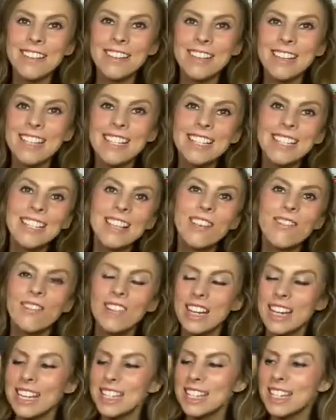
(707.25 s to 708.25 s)
He's
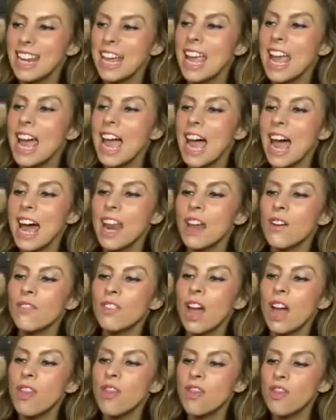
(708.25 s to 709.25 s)
lovely, isn't he? And I've,
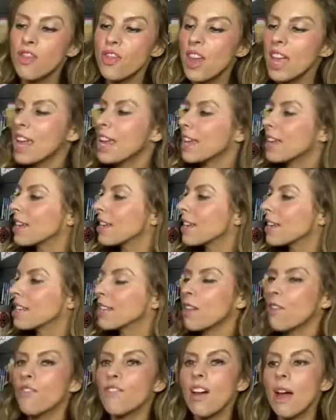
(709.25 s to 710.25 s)
i think
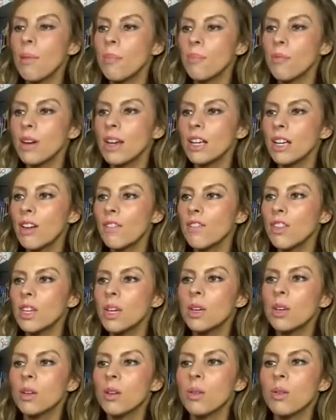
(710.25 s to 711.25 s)
the fabric I've
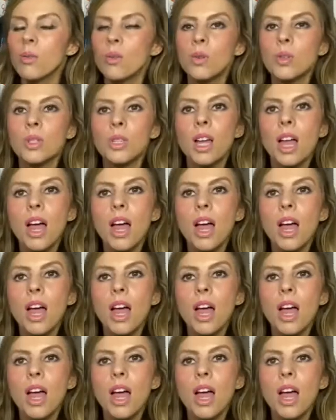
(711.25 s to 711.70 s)
used,